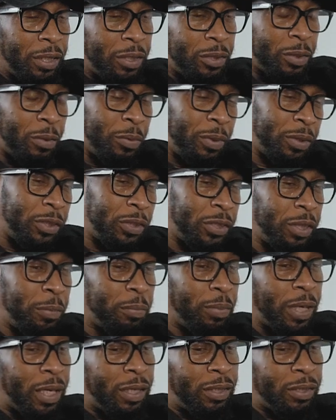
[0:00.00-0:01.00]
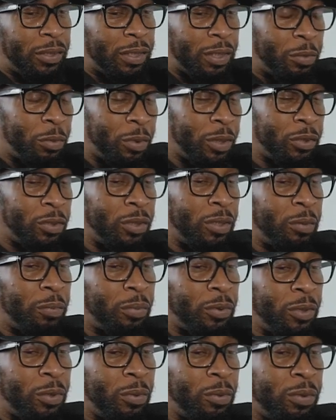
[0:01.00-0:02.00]
So I went to see Brian. I said, I want to turn
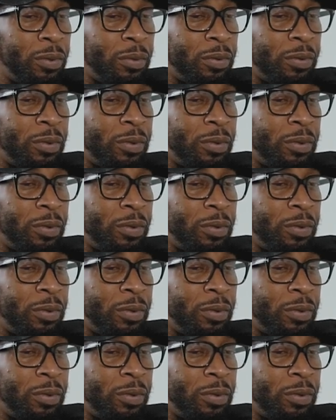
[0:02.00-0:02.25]
pro.